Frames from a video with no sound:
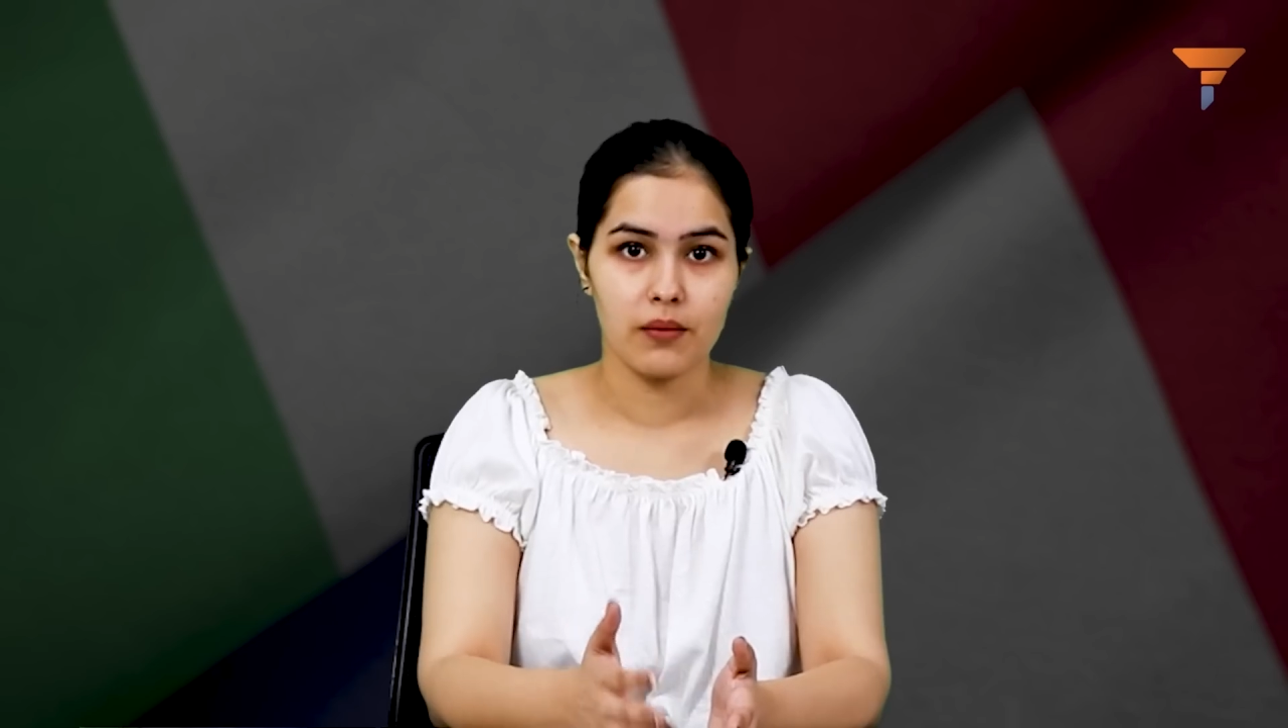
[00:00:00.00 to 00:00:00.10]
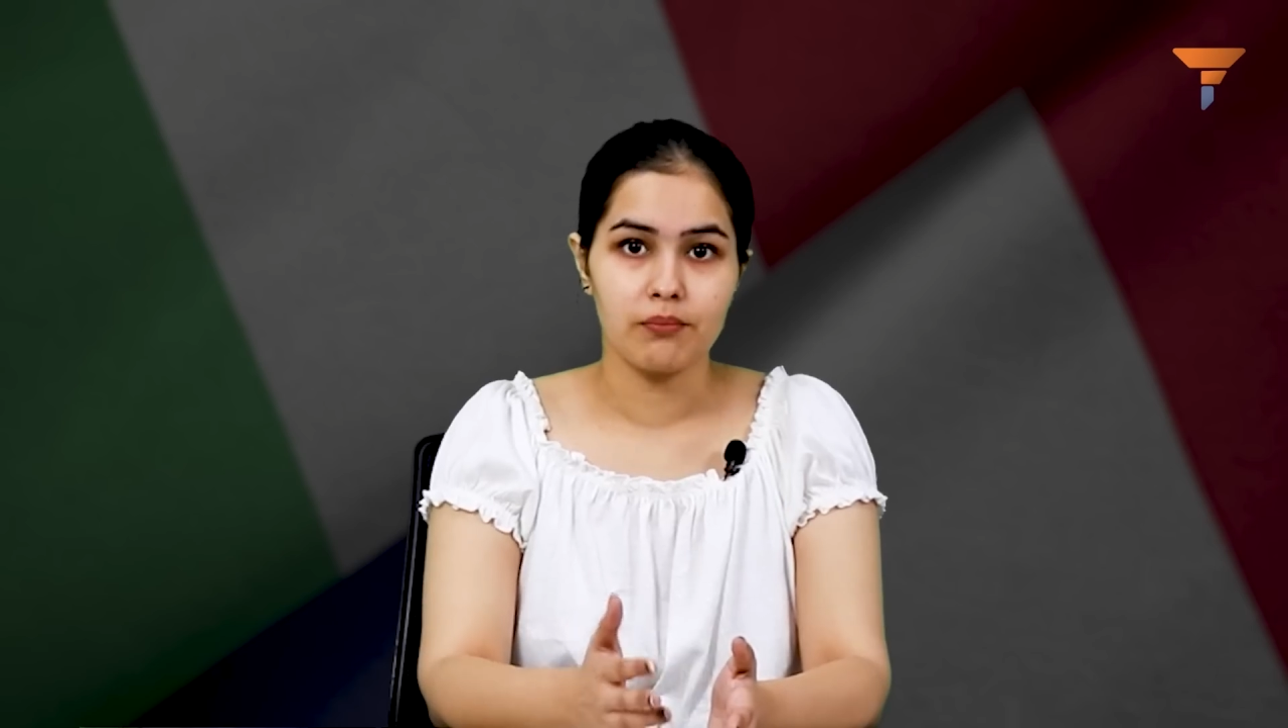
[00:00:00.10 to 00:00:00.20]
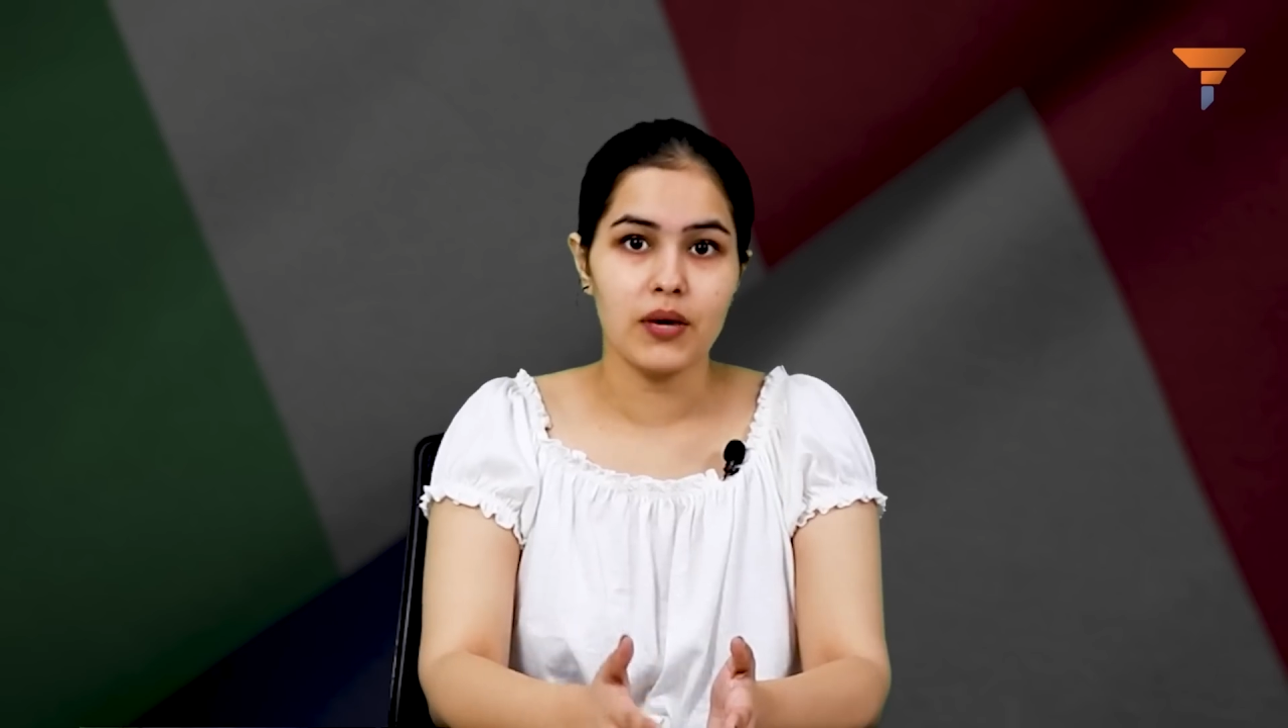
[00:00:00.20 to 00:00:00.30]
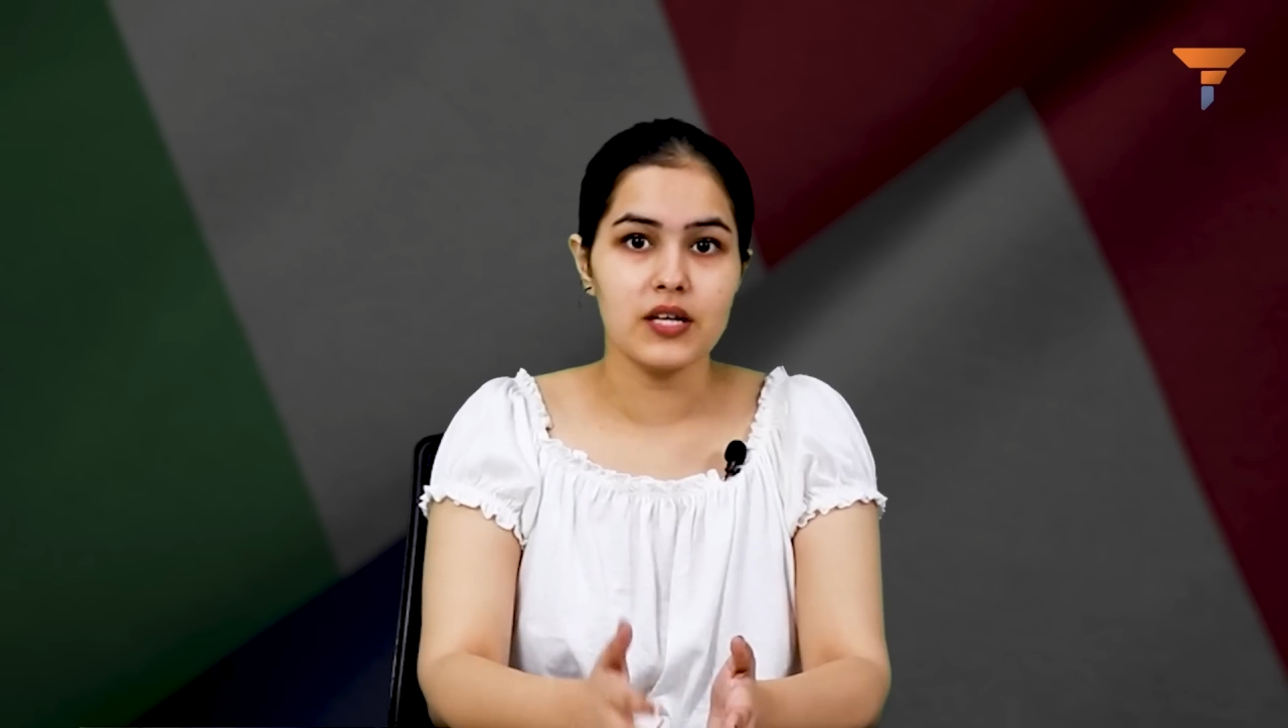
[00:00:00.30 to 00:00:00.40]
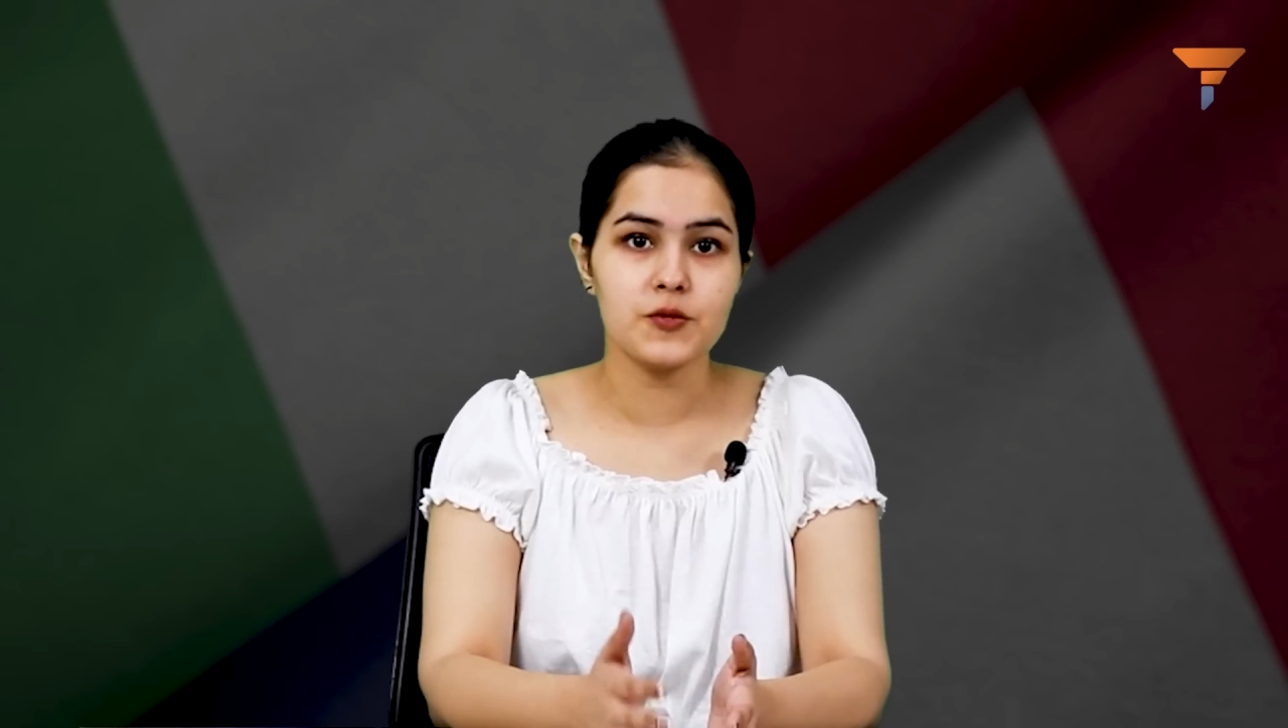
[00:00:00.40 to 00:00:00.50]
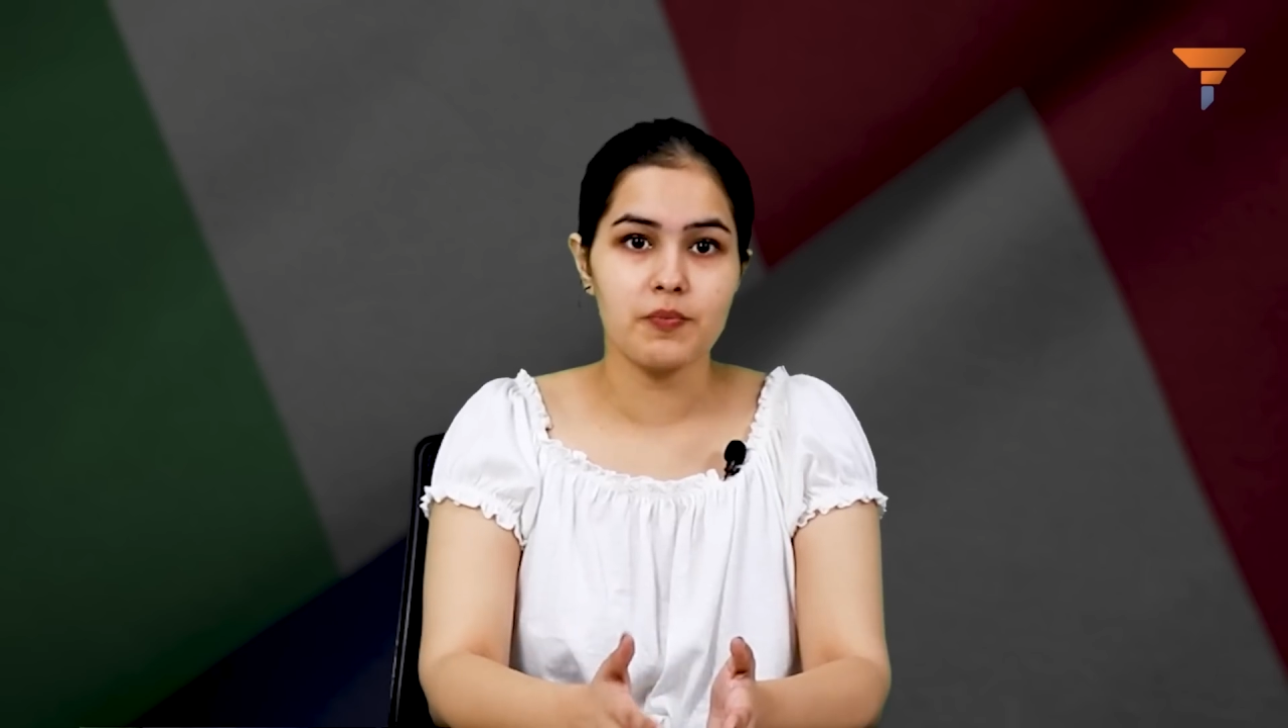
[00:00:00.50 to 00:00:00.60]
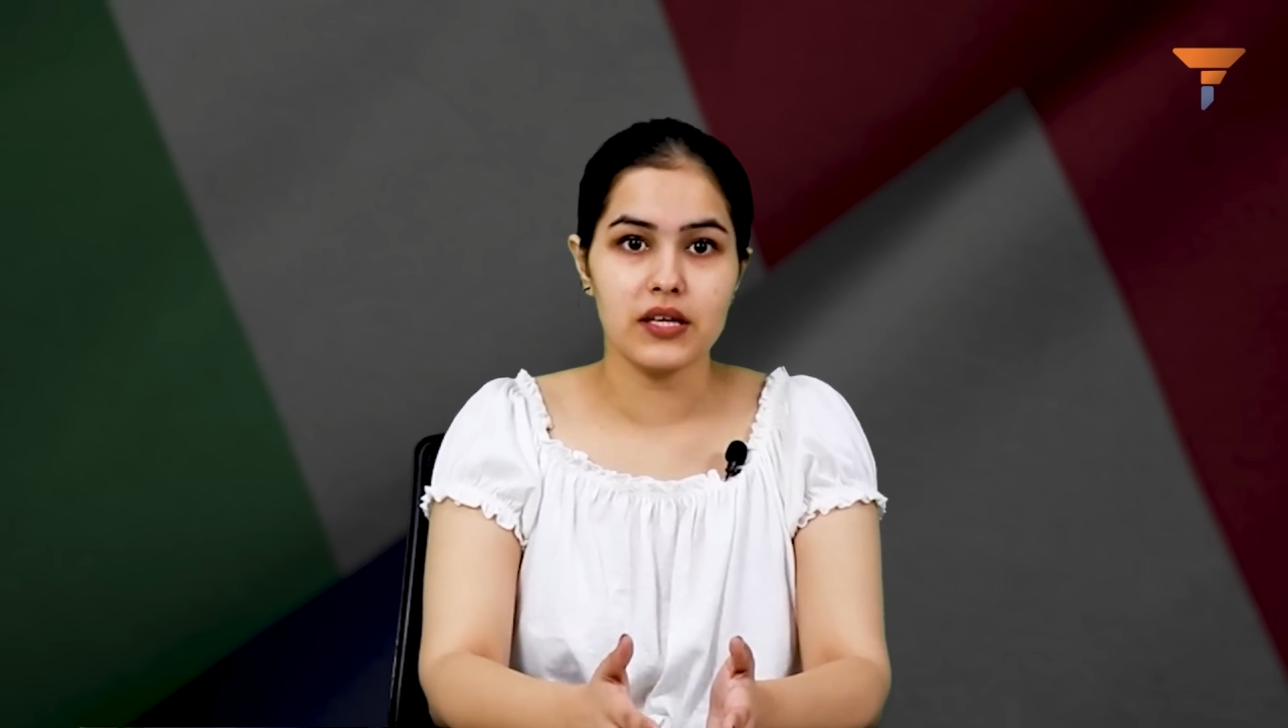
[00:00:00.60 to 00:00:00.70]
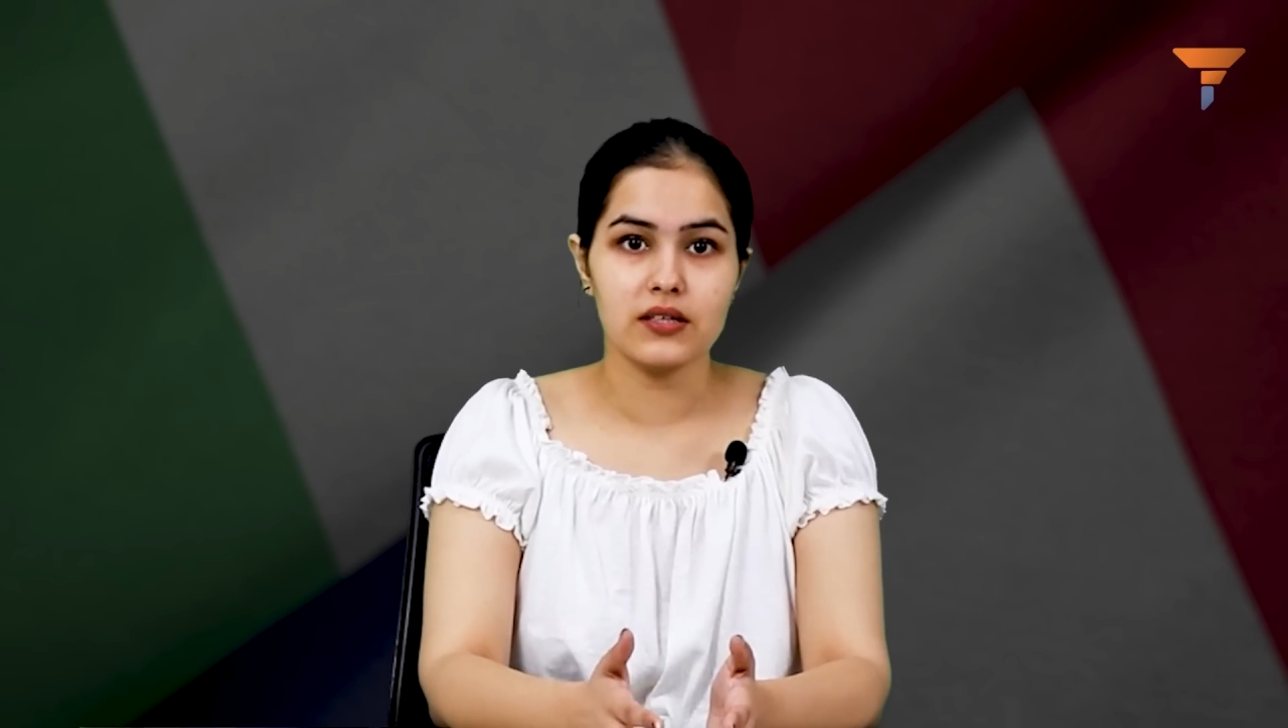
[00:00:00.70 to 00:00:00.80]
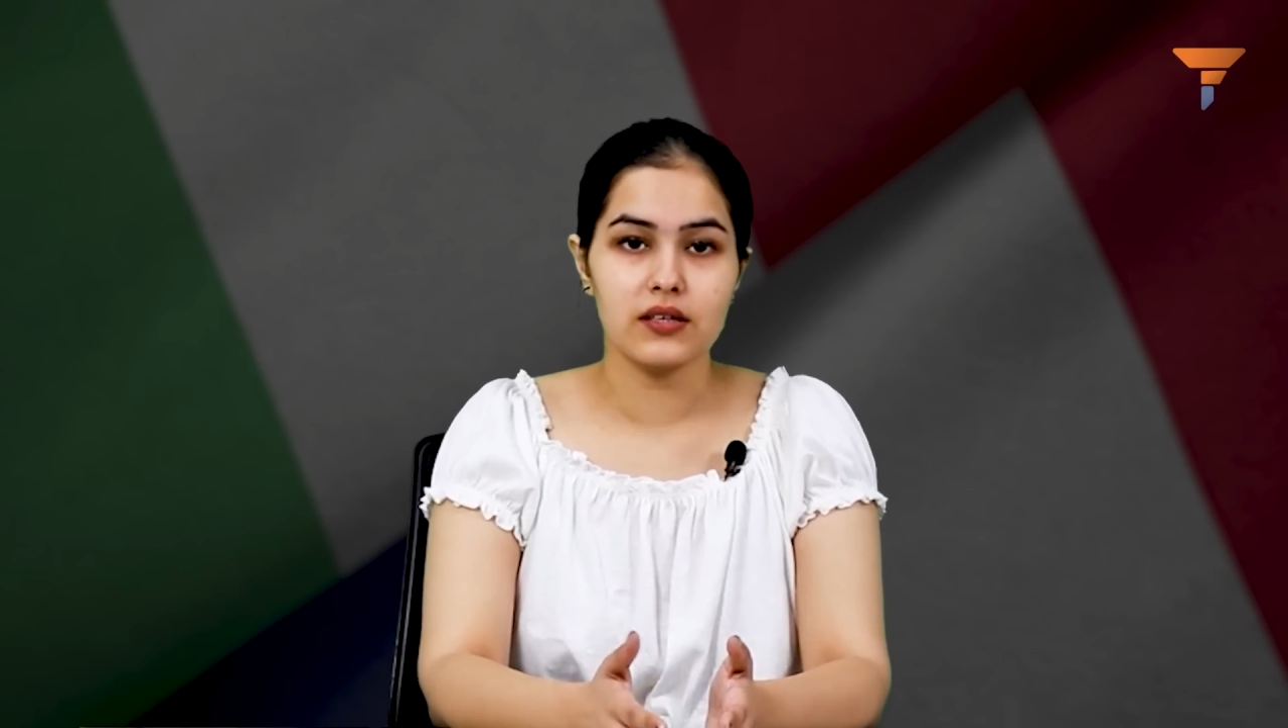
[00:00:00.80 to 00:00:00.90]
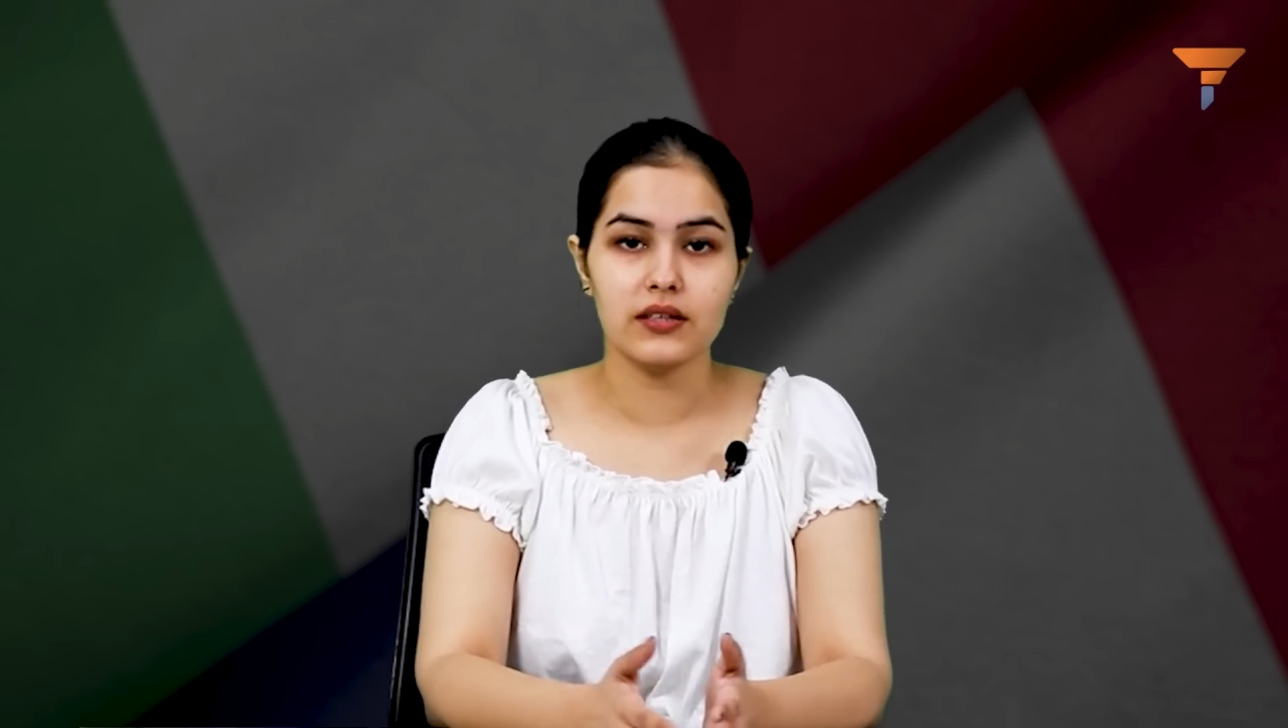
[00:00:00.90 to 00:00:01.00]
much better